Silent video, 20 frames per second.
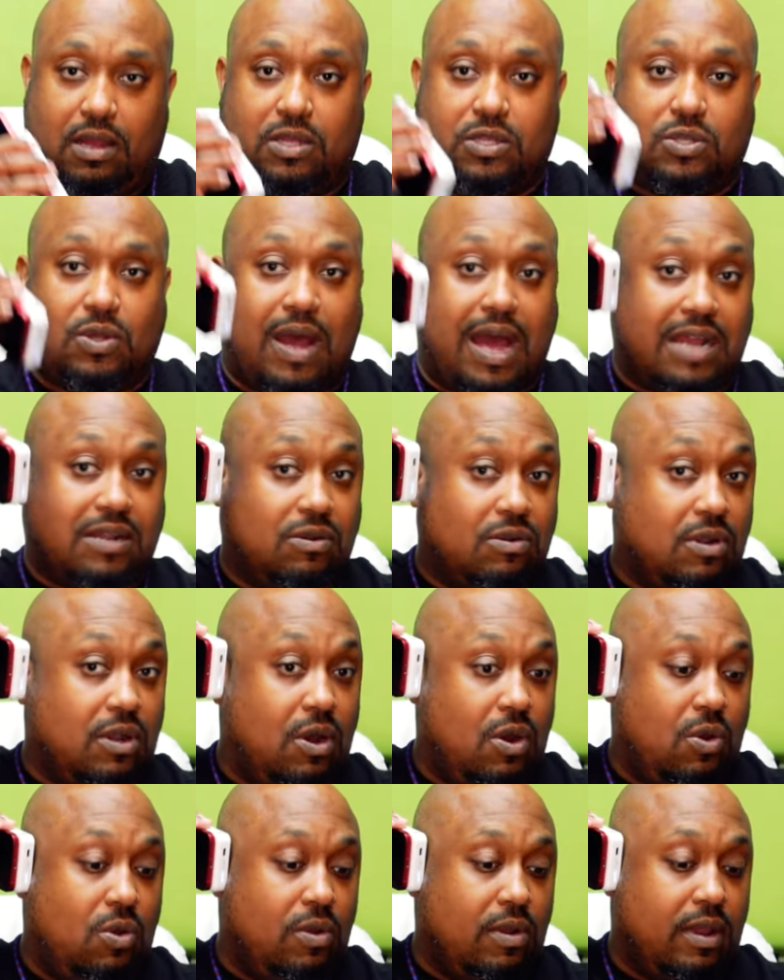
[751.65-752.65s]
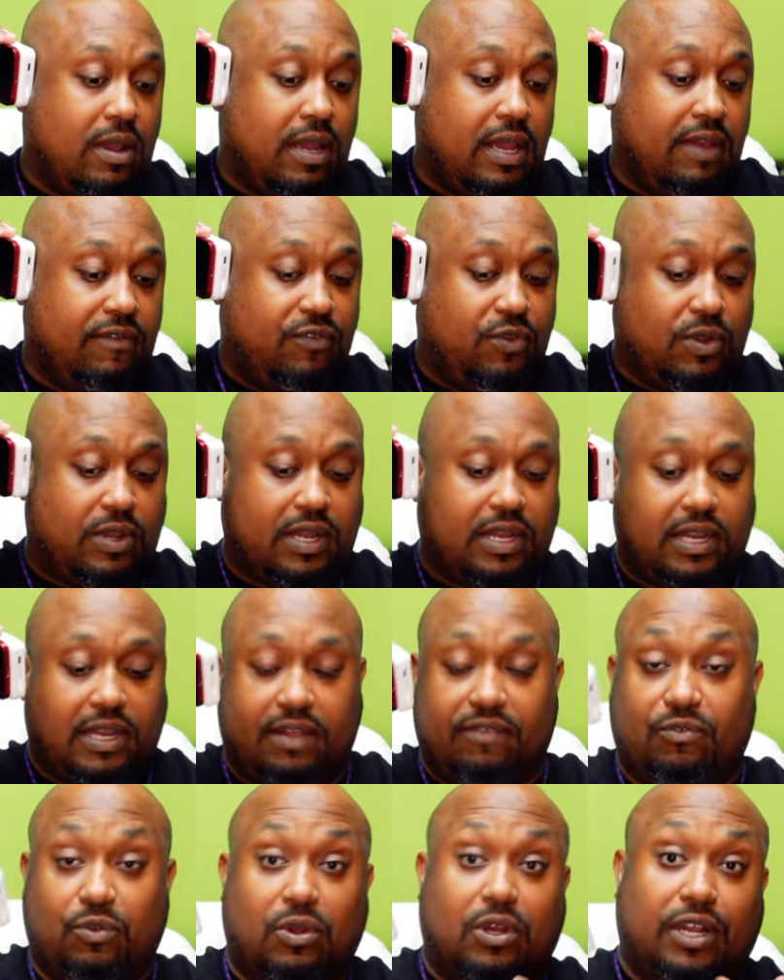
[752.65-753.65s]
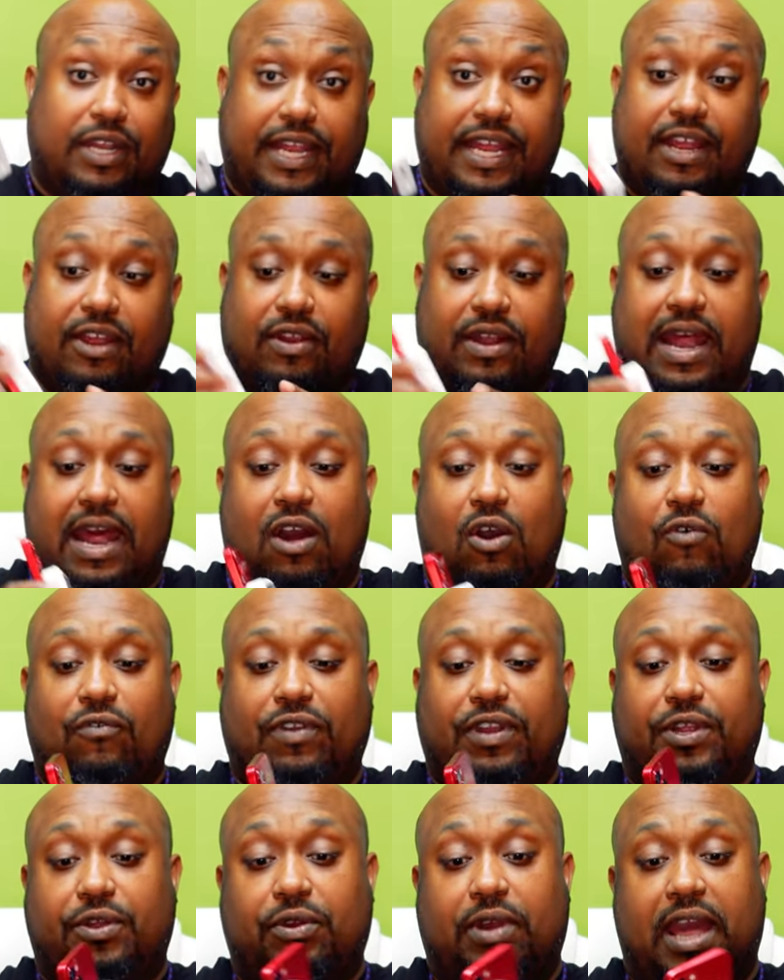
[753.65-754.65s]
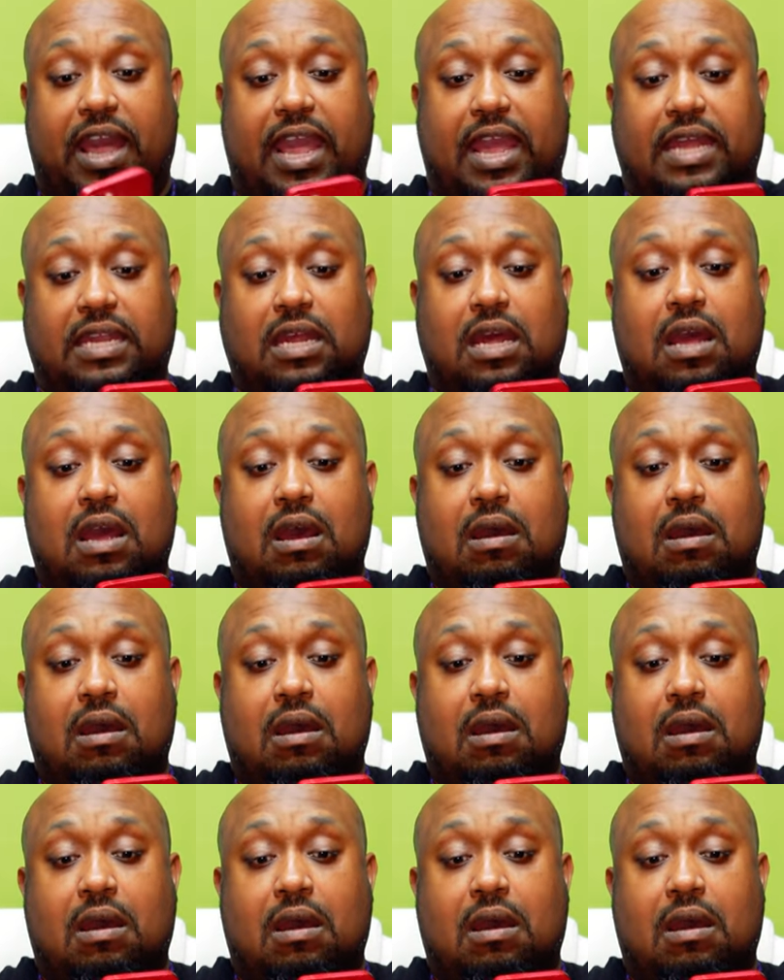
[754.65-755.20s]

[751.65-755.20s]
So I don't know if you can if you could hear that hopefully you can